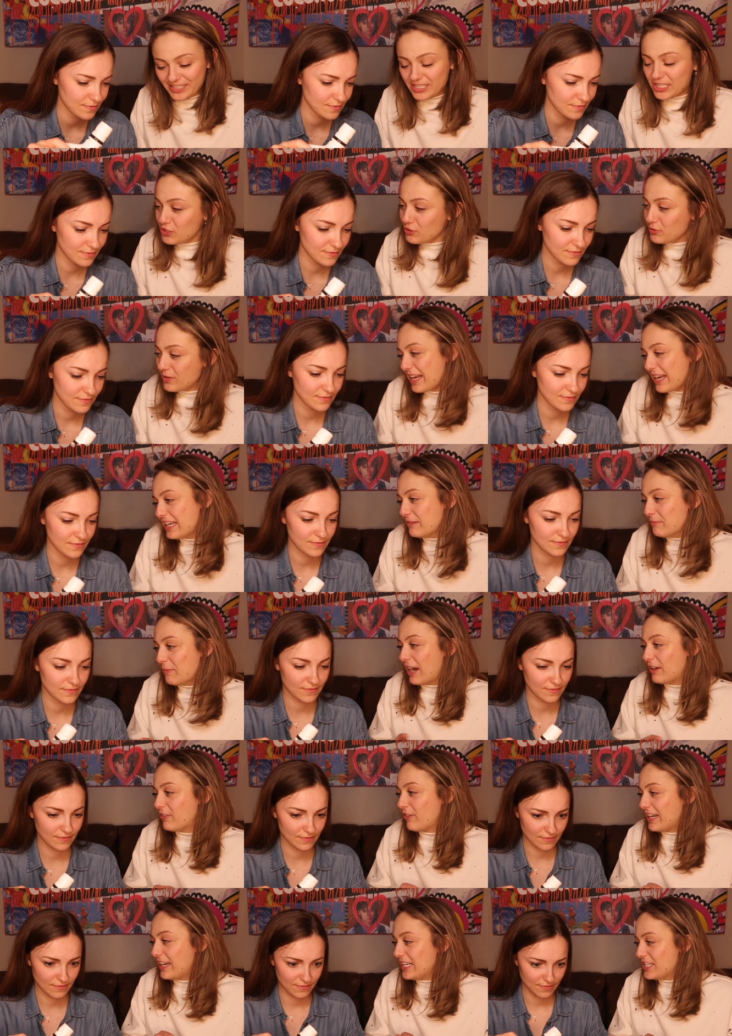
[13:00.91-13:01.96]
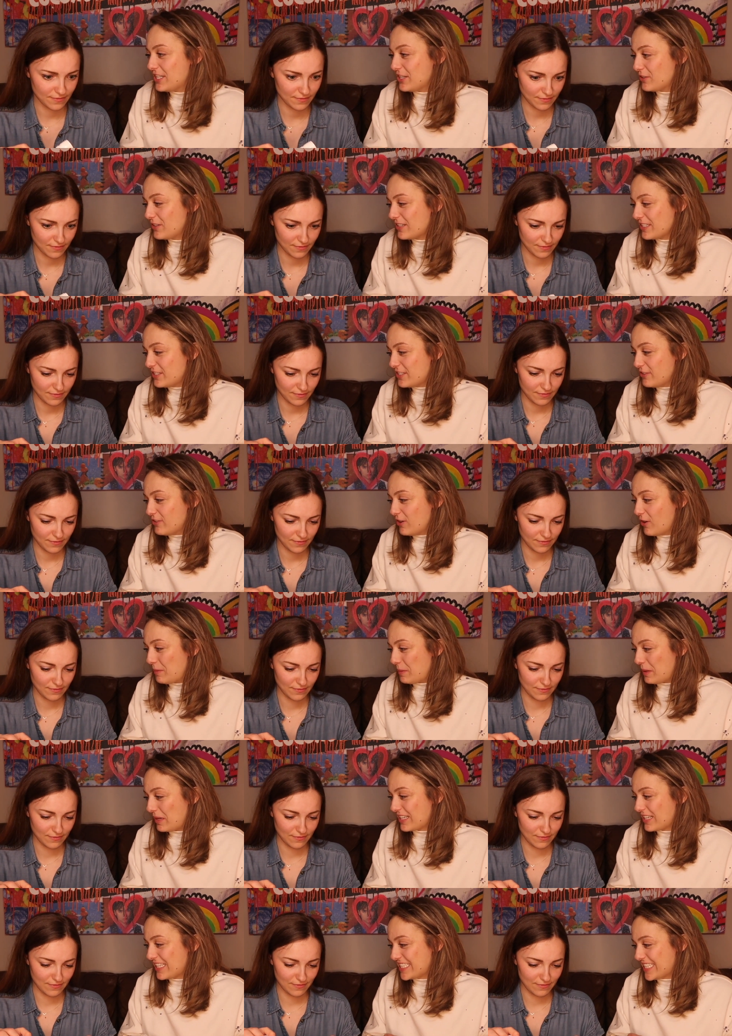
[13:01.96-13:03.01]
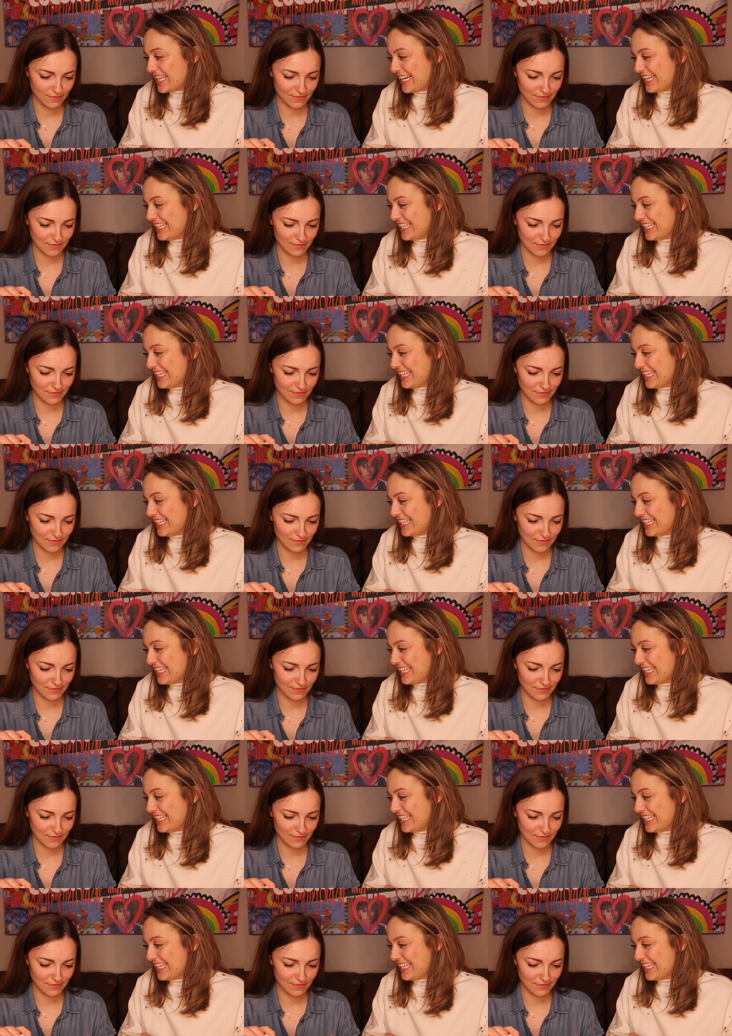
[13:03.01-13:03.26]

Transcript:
Speaker 1: You getting mine ready too because you know I'm not going to say